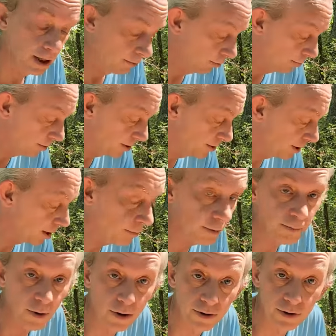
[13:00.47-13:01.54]
I replaced a
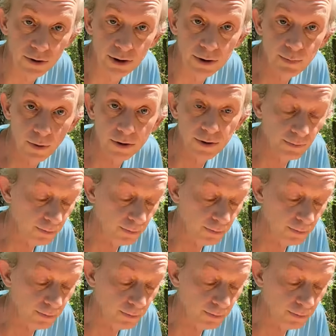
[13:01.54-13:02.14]
couple parts on this, bought